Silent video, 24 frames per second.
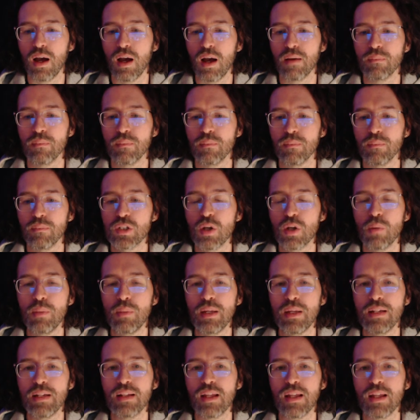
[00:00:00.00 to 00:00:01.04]
so
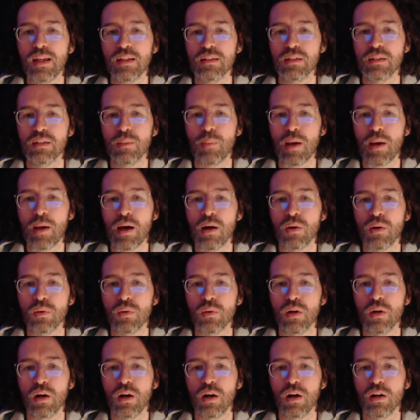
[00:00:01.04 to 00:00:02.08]
many things about
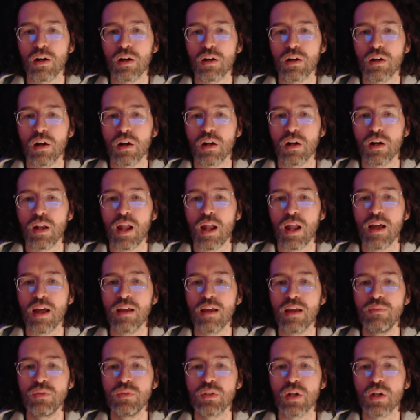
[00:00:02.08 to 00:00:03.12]
our
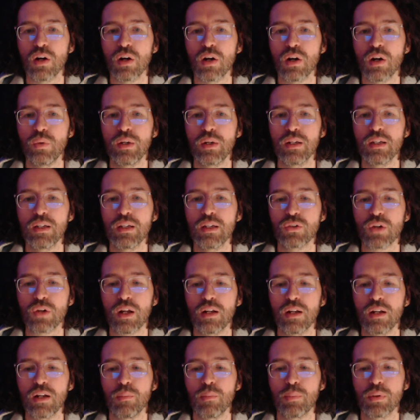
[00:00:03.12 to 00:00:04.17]
lives are really
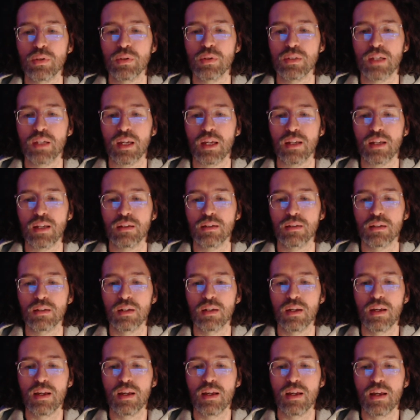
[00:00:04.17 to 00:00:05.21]
trying to present
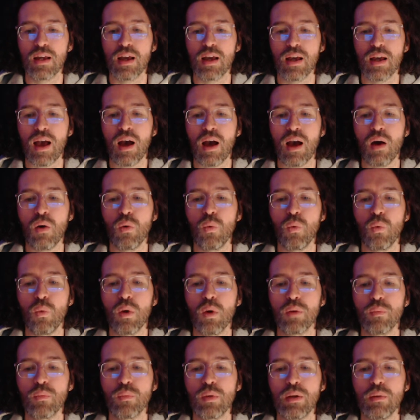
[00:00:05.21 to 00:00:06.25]
how
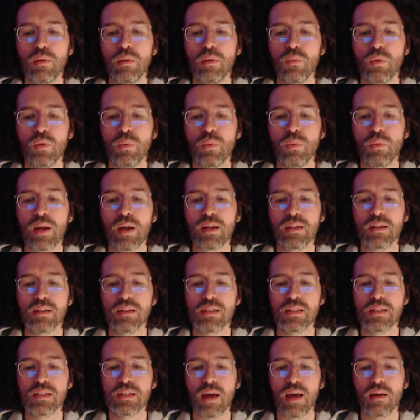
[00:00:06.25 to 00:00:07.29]
when we
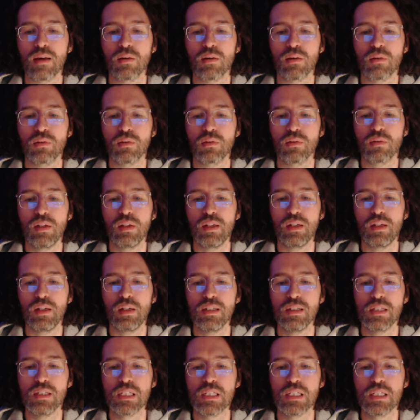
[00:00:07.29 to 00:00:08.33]
reconcile
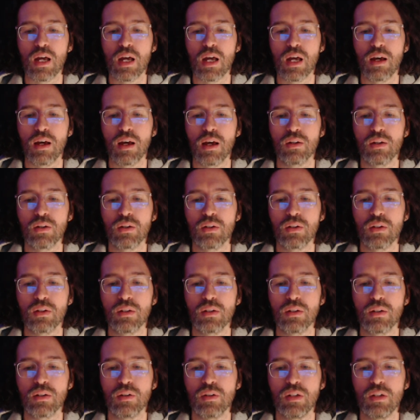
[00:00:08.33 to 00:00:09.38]
these
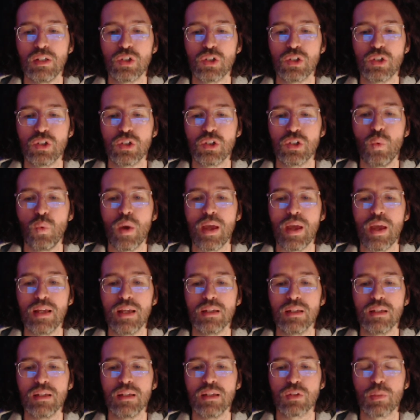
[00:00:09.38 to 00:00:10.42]
two
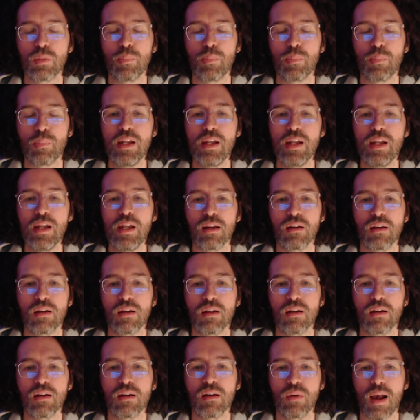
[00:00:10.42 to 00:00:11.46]
ways of splitting
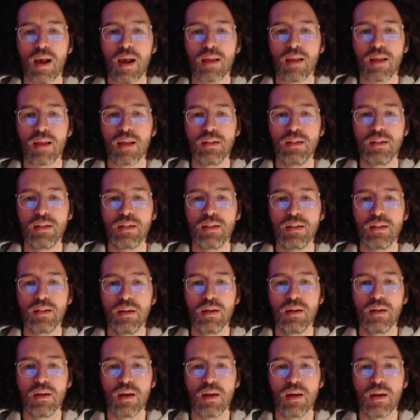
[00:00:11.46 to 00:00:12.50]
reality,
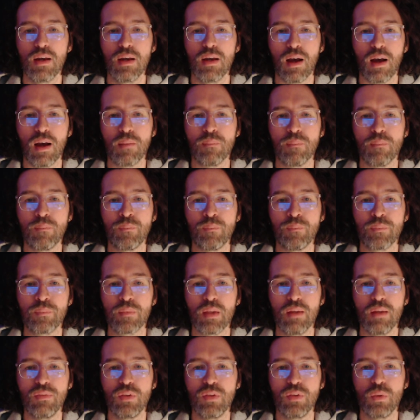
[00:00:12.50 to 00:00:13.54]

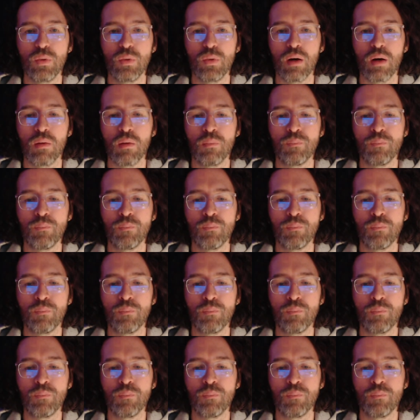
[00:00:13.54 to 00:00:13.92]
if you will.